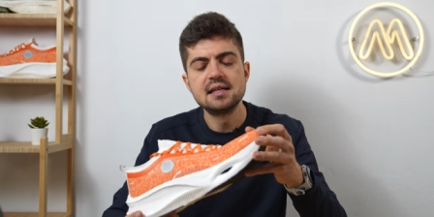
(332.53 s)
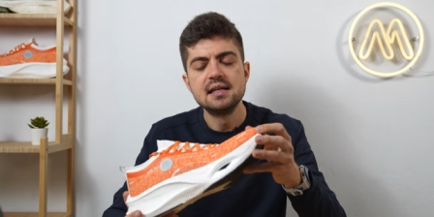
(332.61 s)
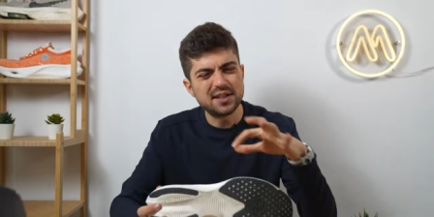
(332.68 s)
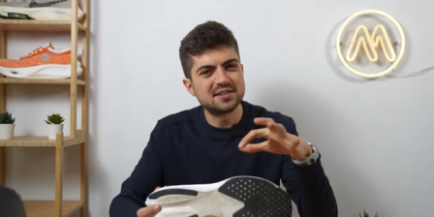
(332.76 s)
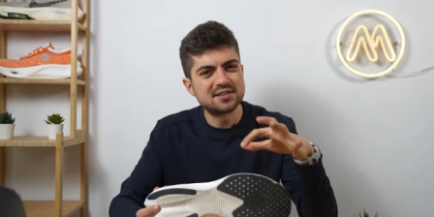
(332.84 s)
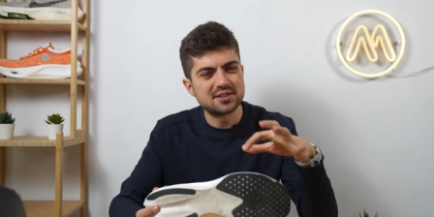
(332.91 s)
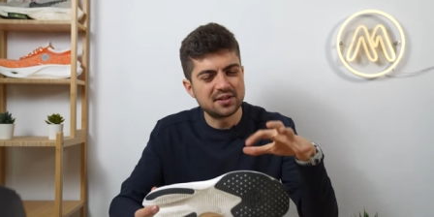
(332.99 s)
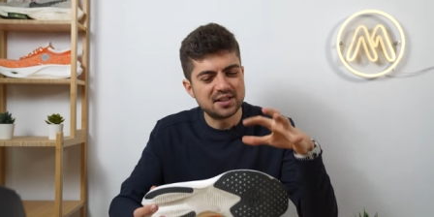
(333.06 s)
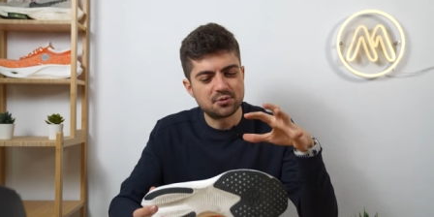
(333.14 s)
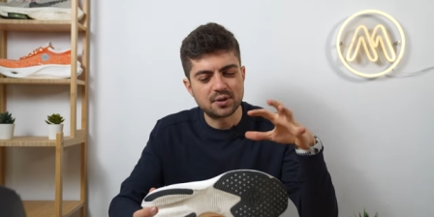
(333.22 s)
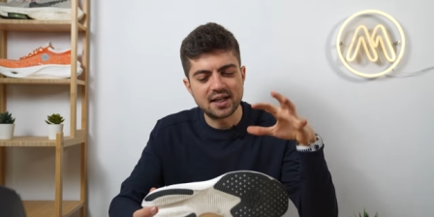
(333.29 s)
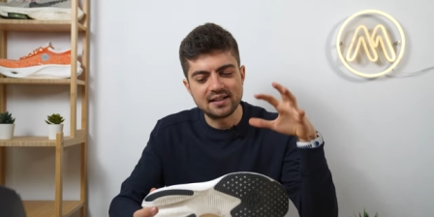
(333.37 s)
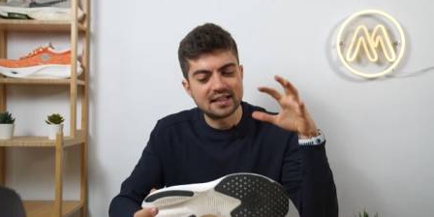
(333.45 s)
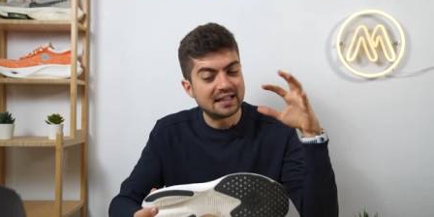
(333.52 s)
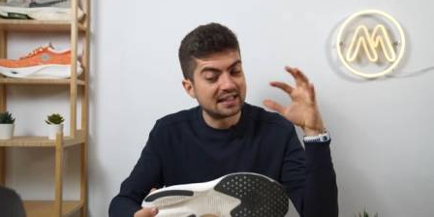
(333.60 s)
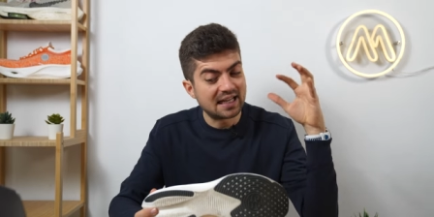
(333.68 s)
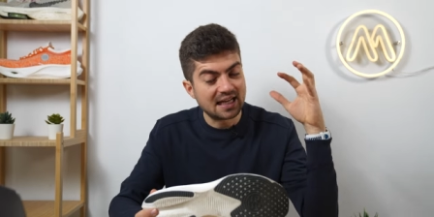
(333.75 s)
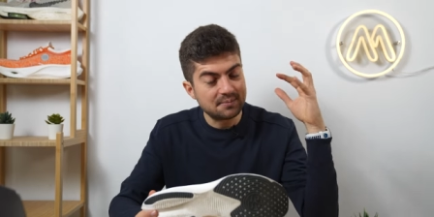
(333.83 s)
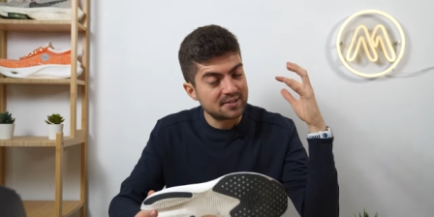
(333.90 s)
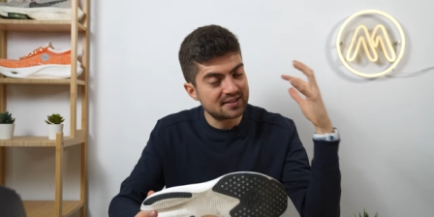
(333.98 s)
Quite a solid ride, and
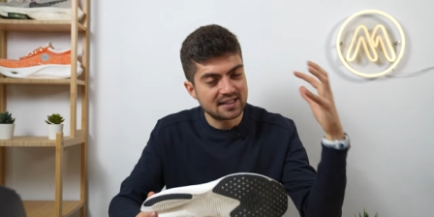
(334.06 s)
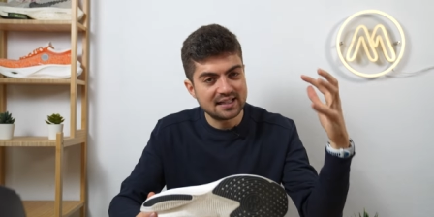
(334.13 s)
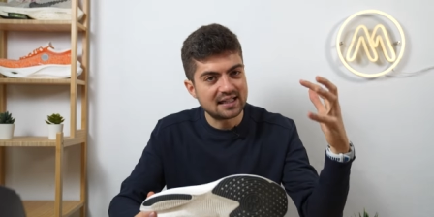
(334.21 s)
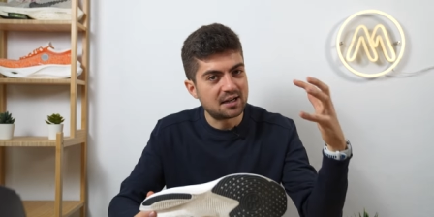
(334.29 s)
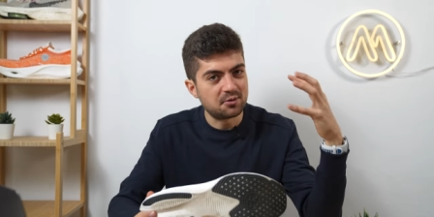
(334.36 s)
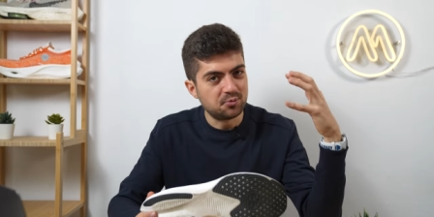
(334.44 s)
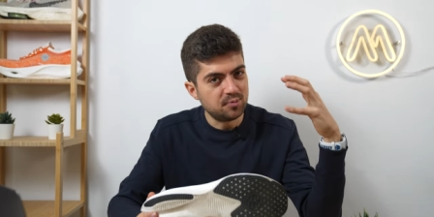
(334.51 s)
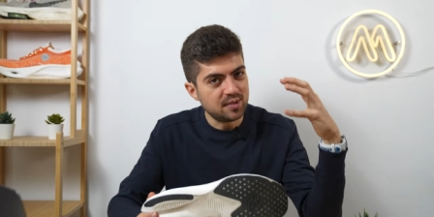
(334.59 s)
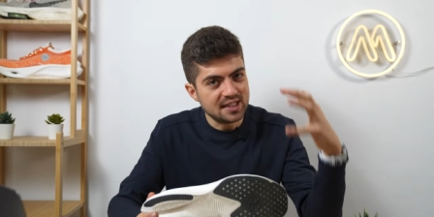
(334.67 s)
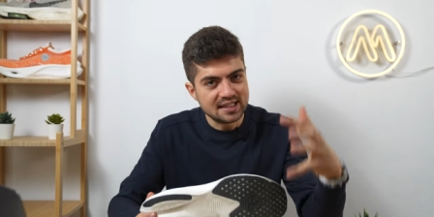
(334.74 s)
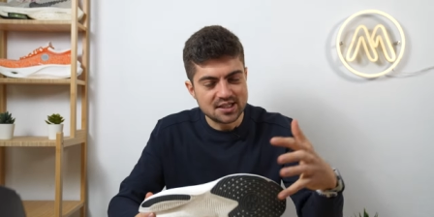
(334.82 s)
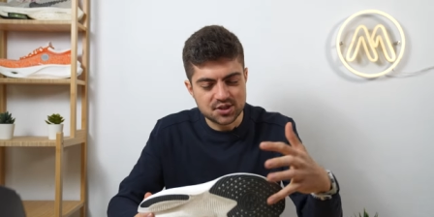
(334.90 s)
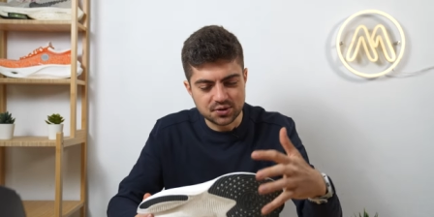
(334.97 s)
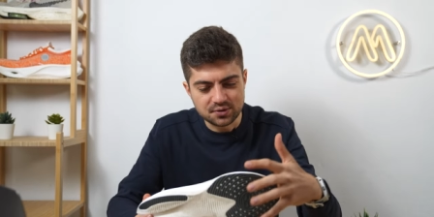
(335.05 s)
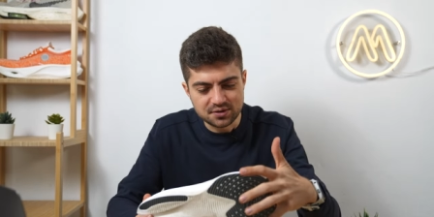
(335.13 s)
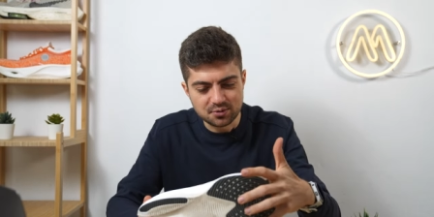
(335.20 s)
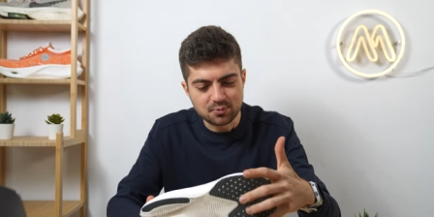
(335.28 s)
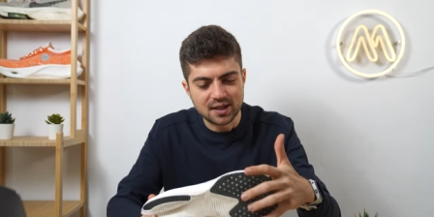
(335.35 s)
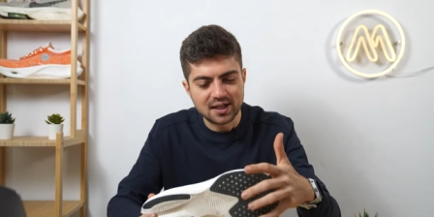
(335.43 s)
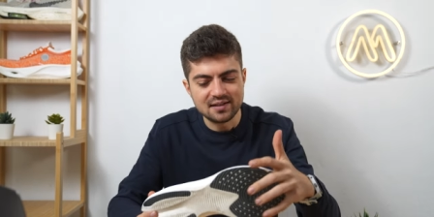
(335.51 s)
I must say that I really enjoyed
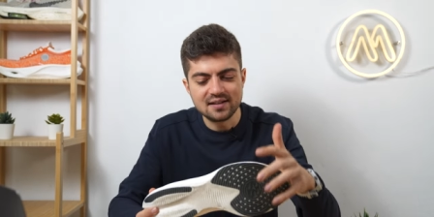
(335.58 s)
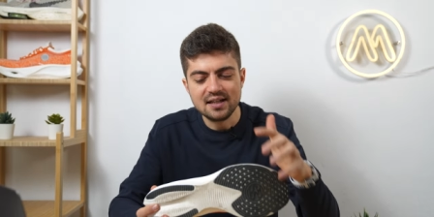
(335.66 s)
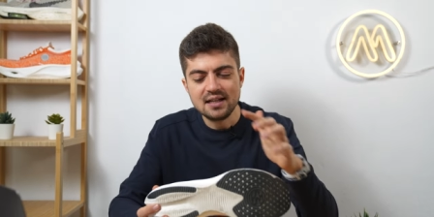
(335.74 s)
the ride.